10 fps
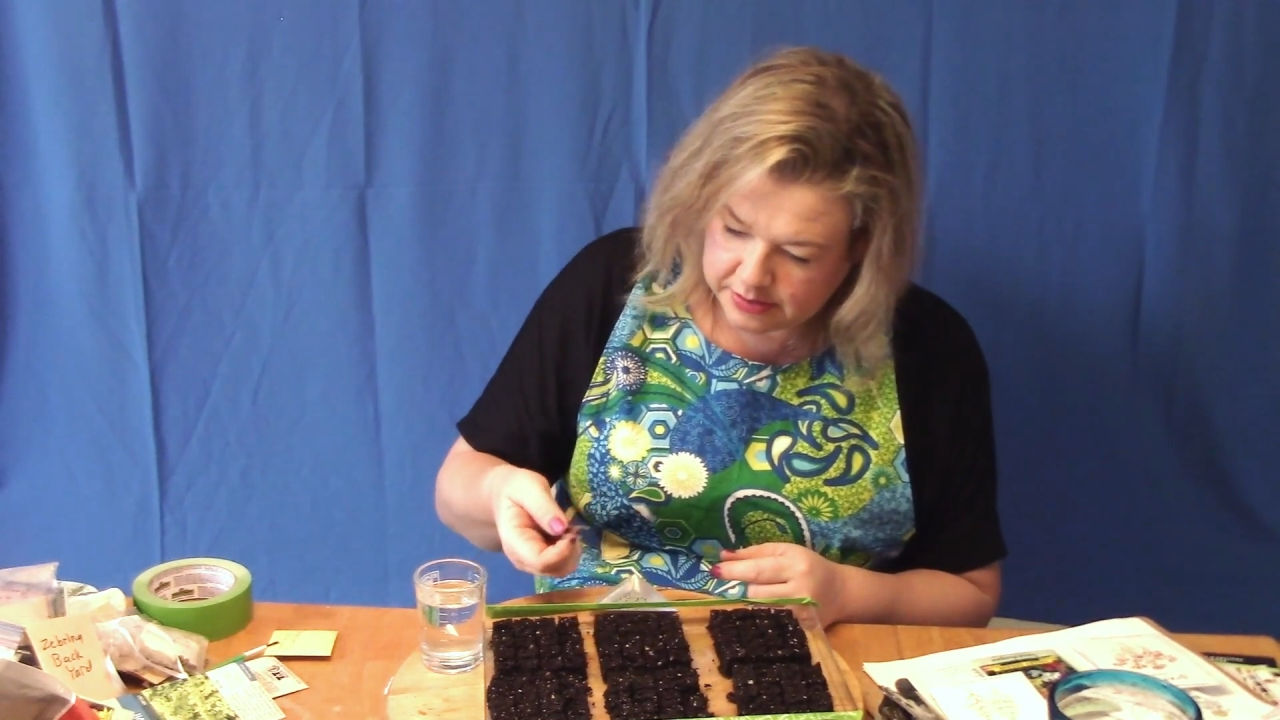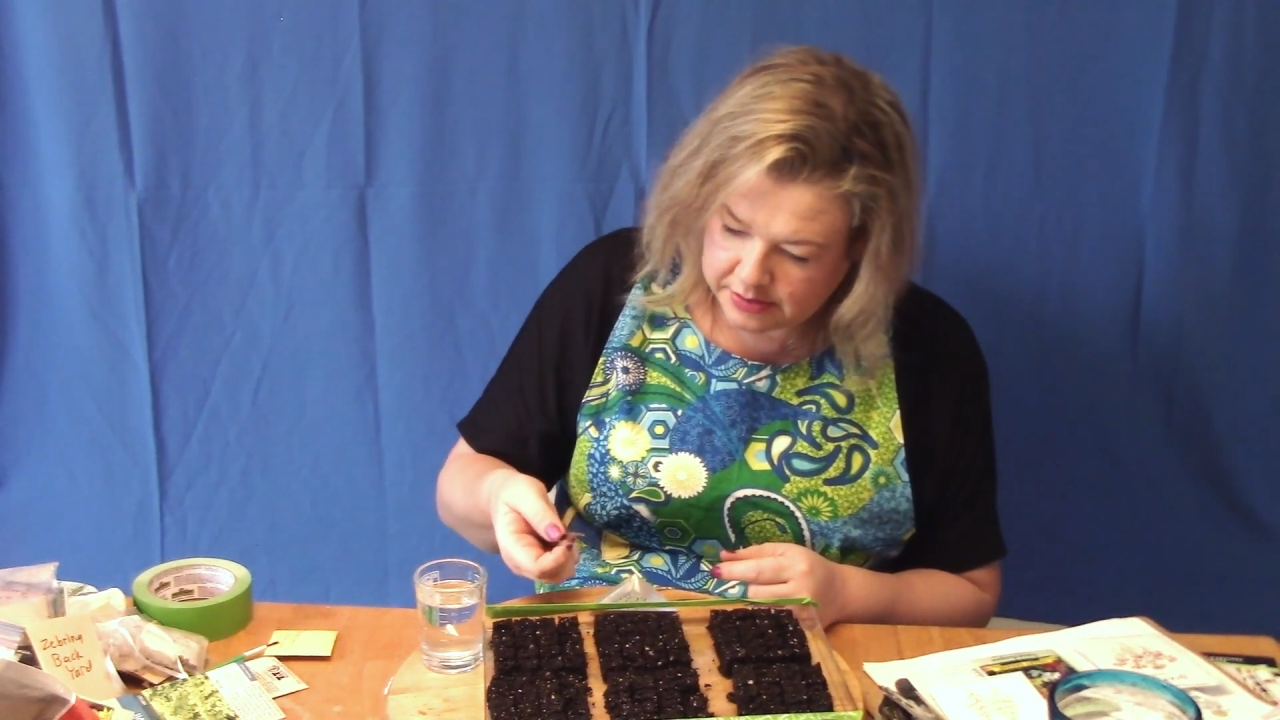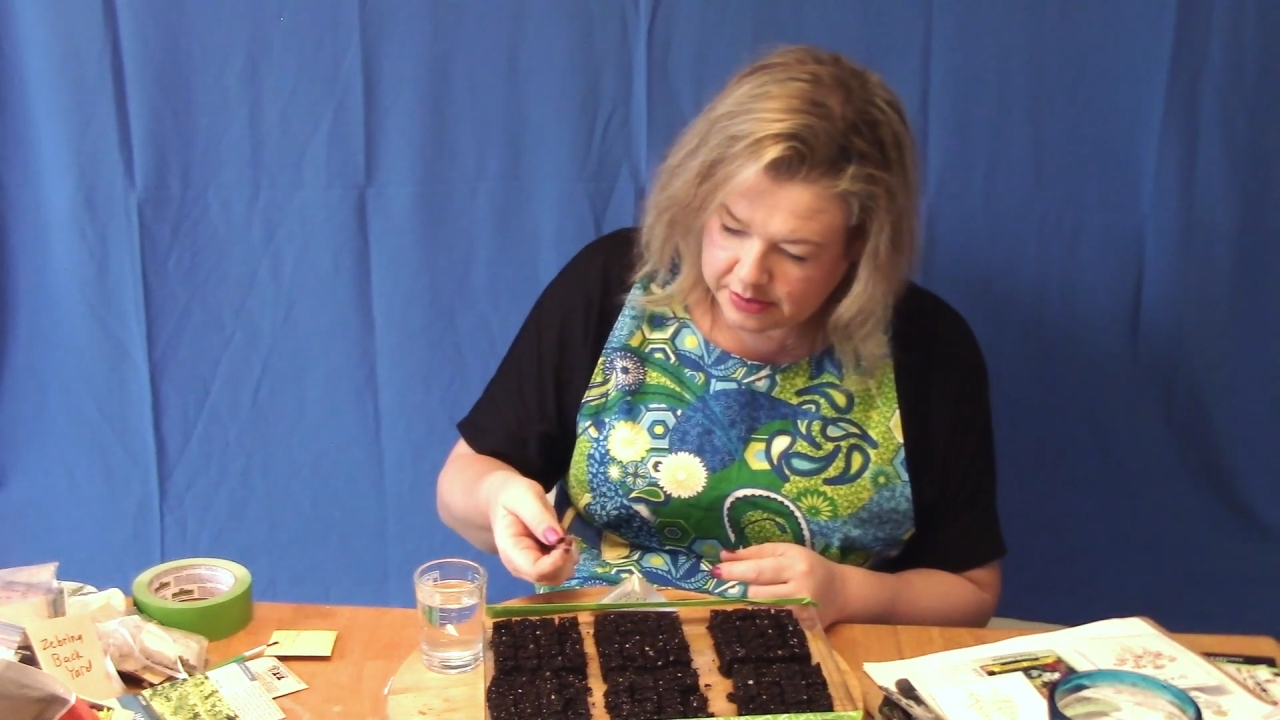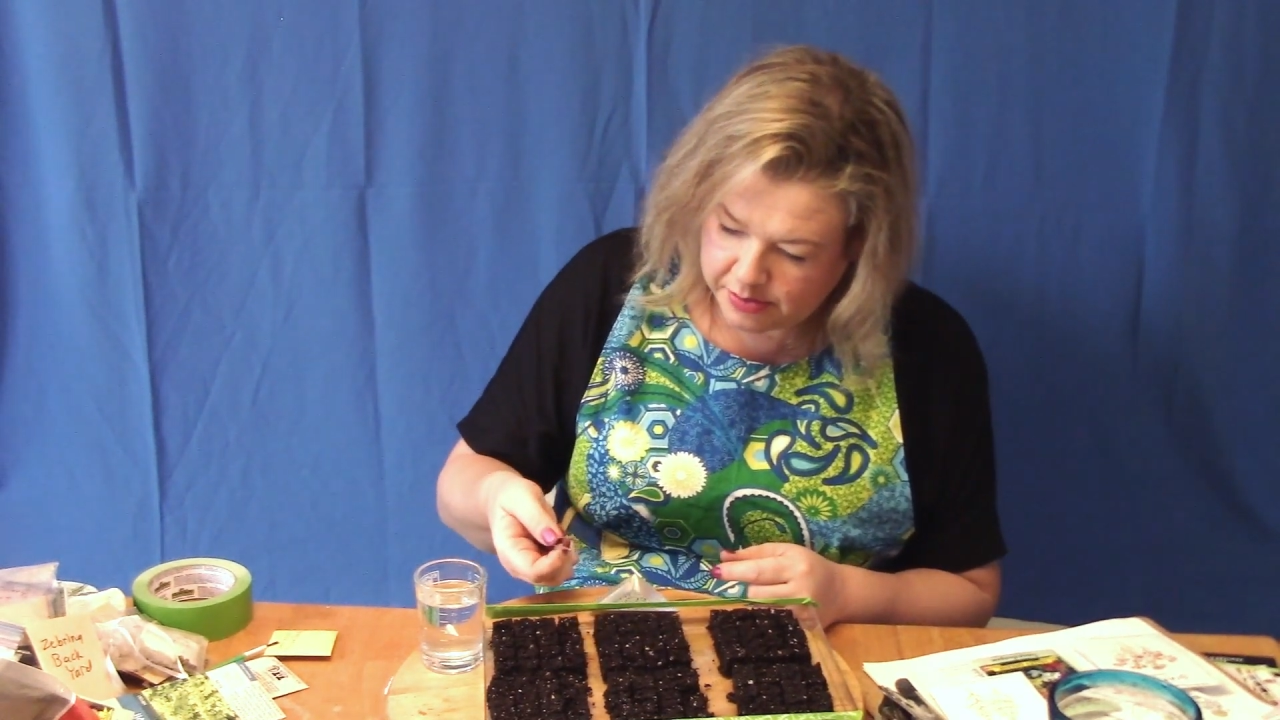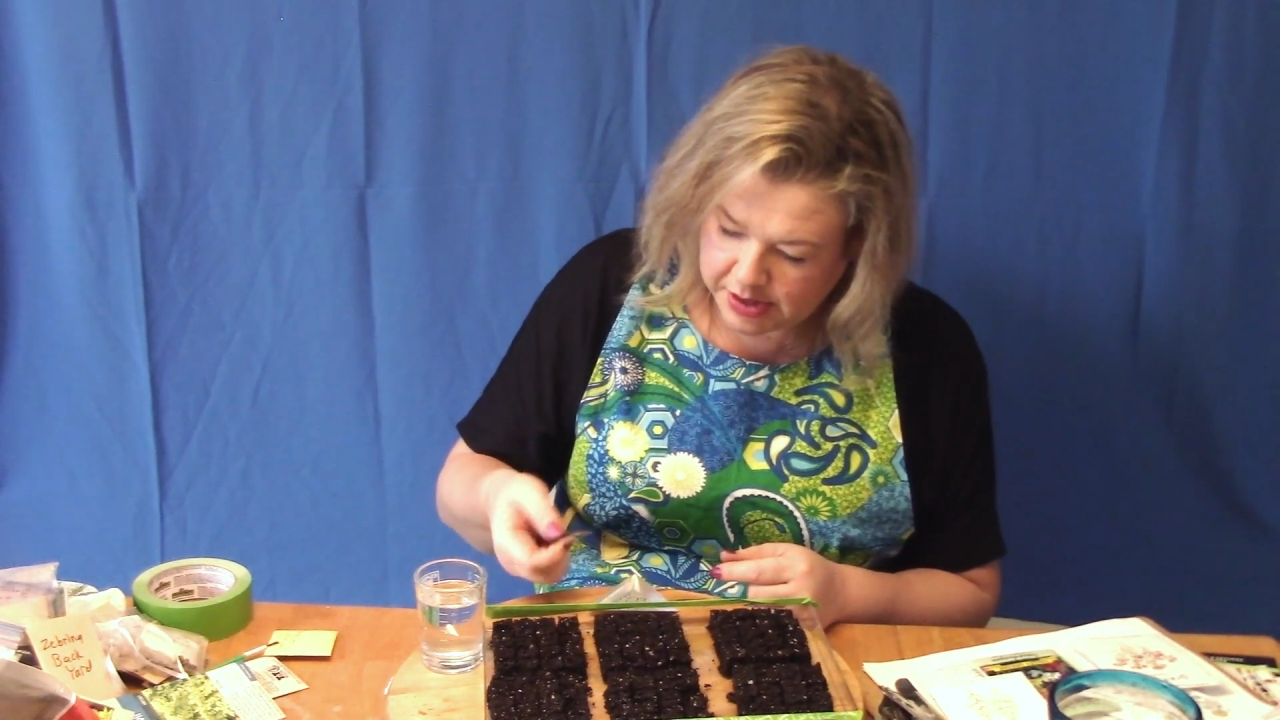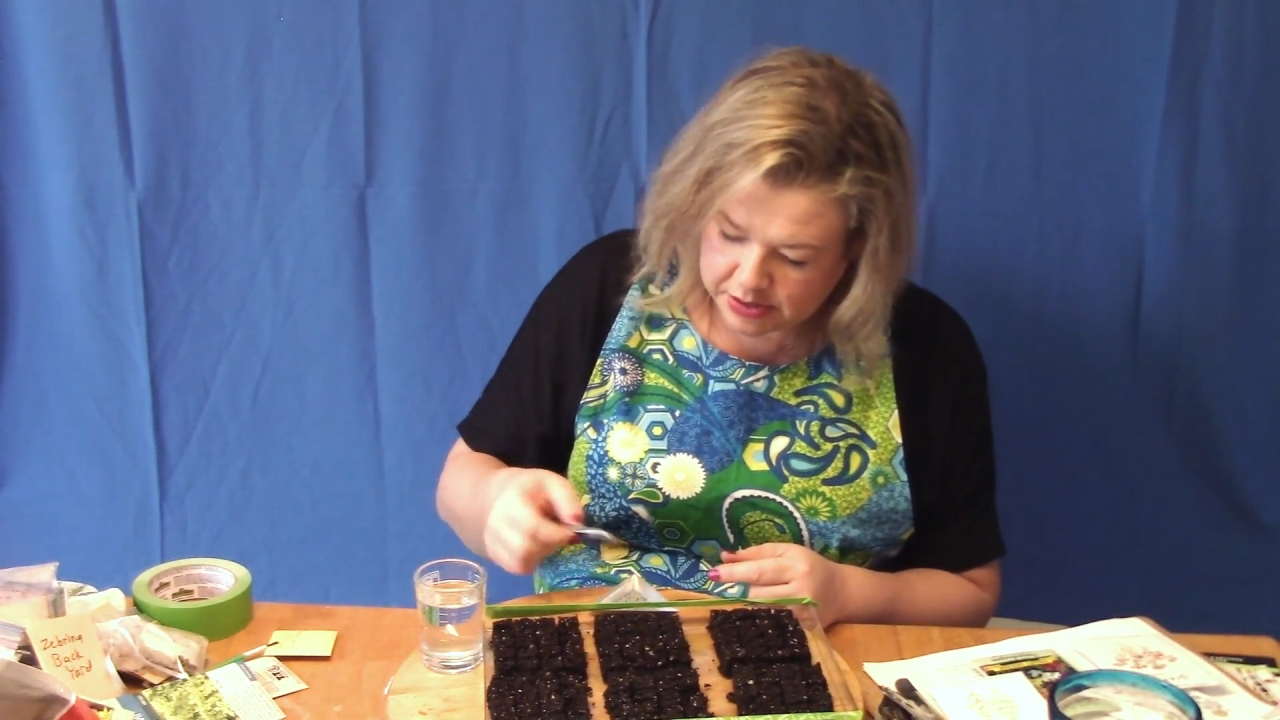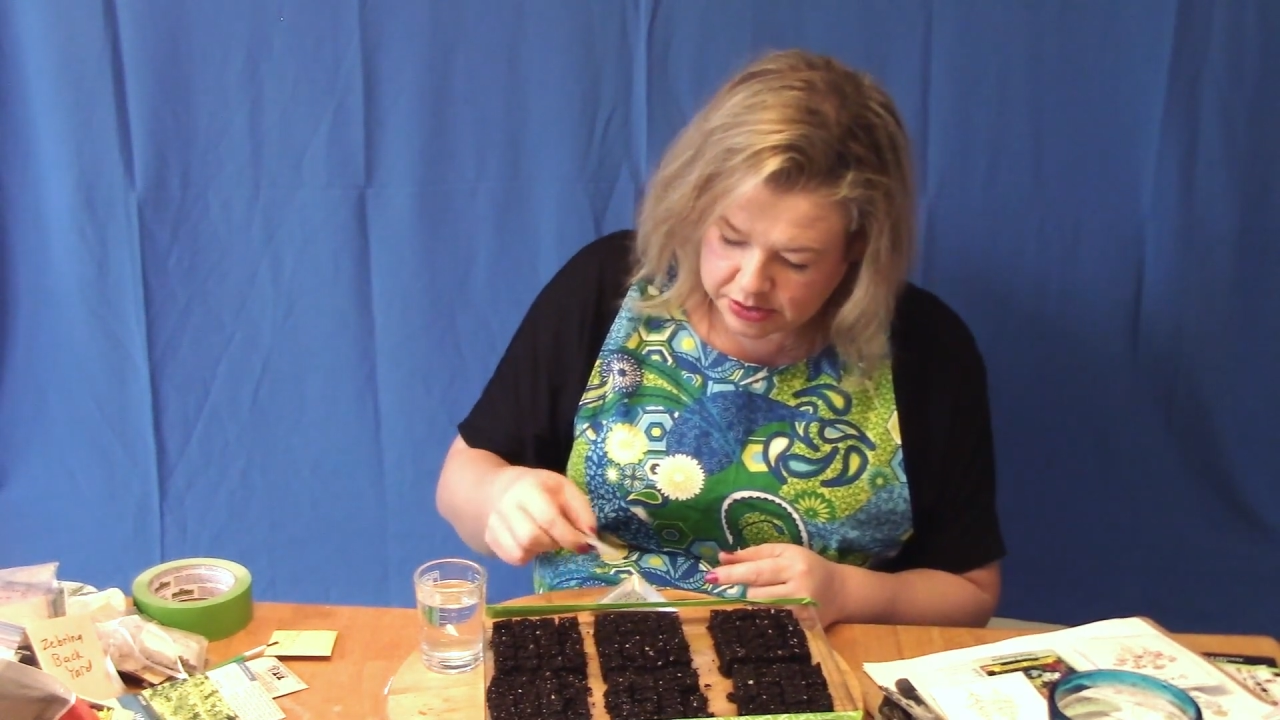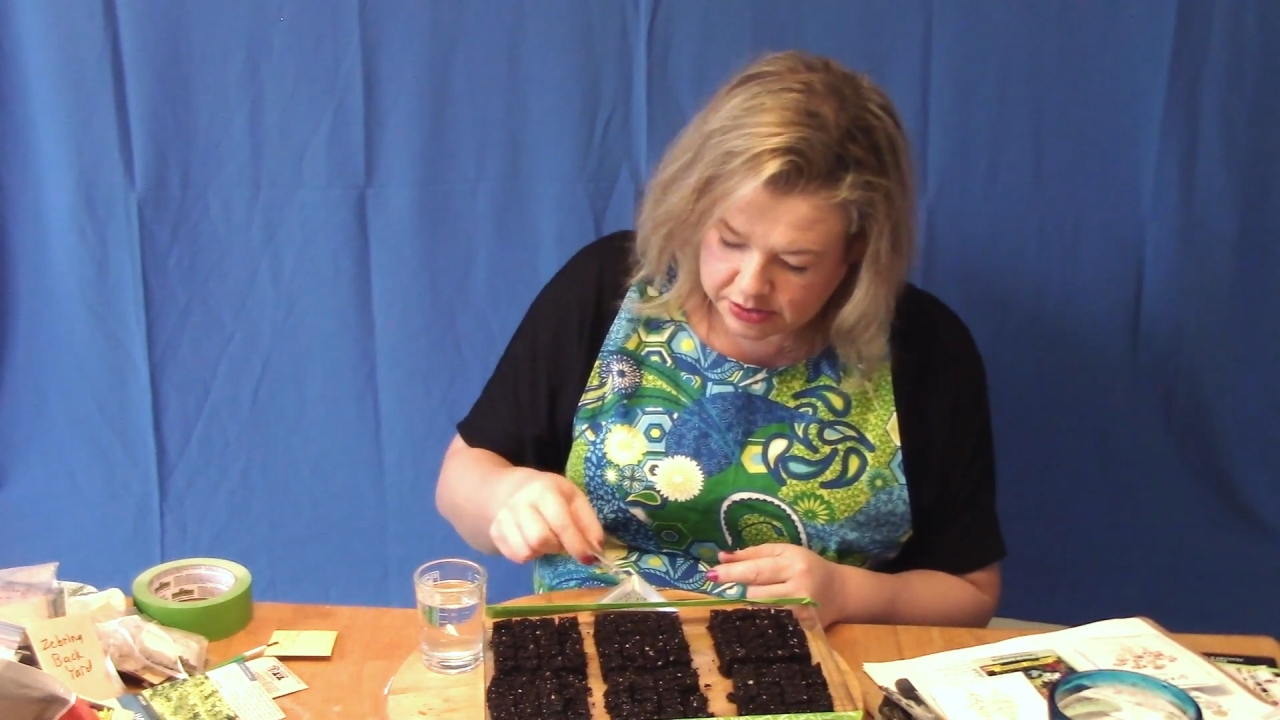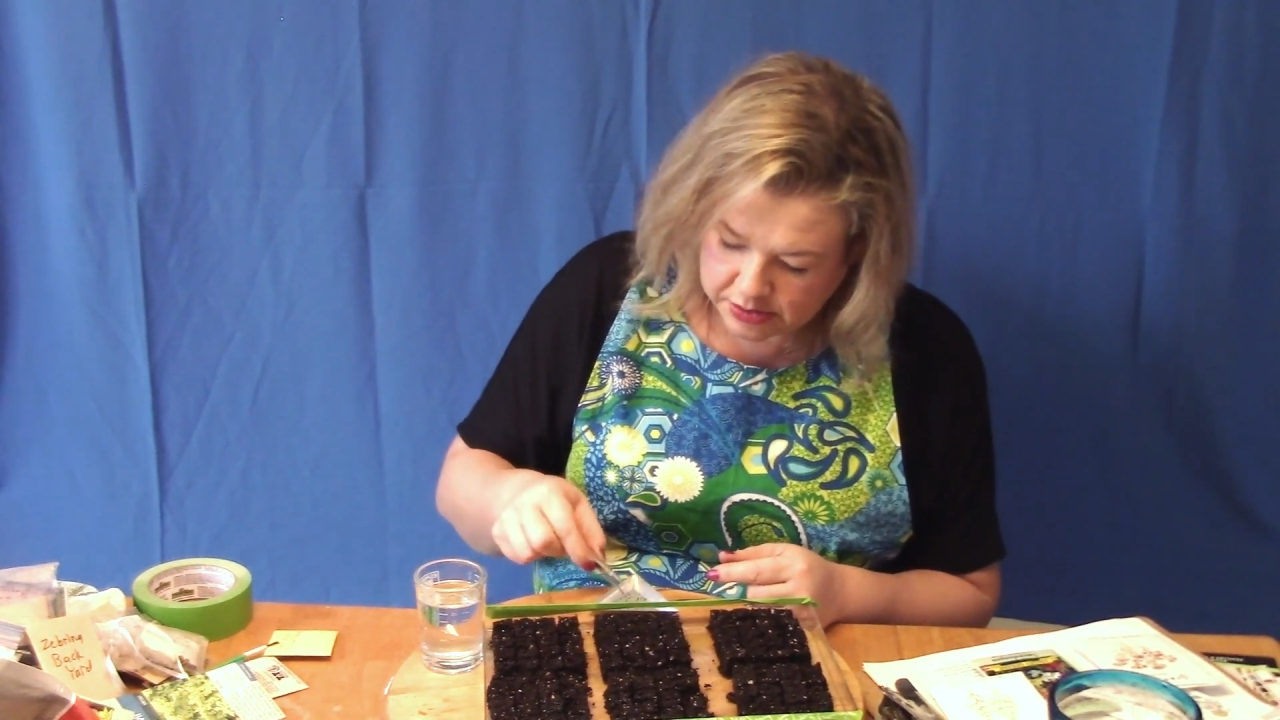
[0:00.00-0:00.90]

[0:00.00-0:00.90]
so much.